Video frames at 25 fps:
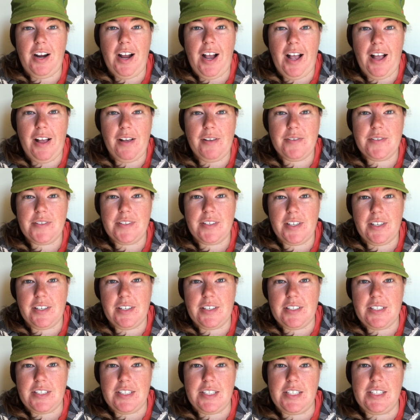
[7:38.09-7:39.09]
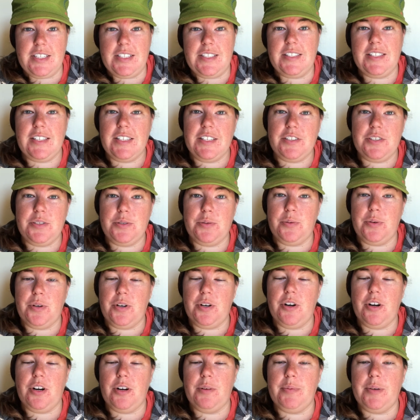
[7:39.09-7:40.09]
housing needs into a
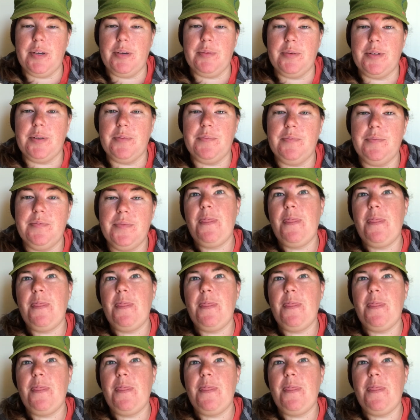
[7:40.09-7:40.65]
car payment.